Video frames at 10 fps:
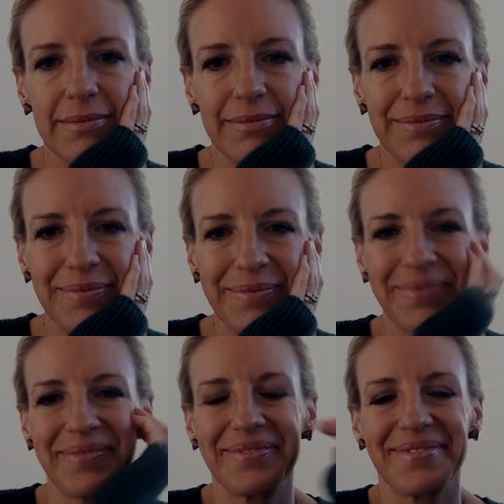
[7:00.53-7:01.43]

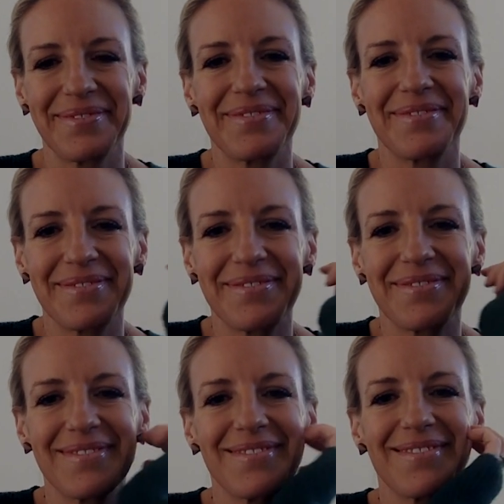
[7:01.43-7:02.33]

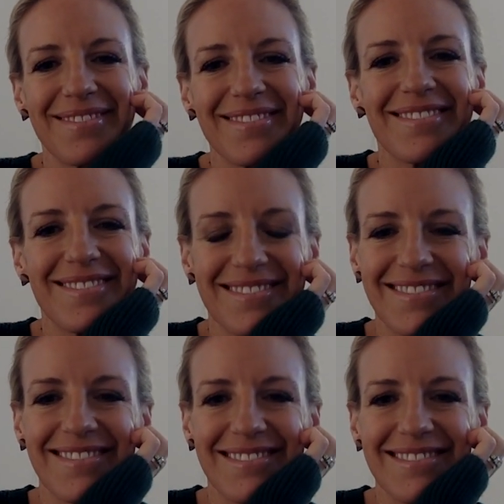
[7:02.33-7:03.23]

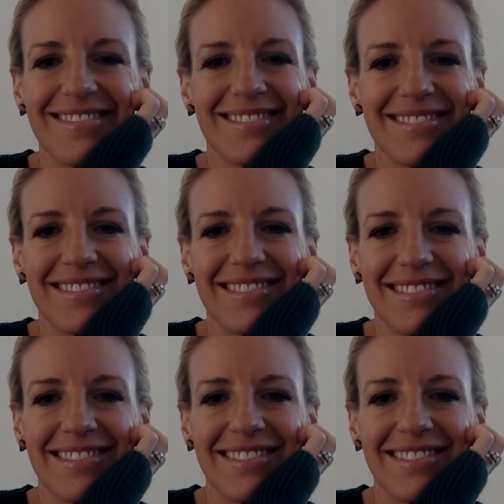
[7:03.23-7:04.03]
(silent)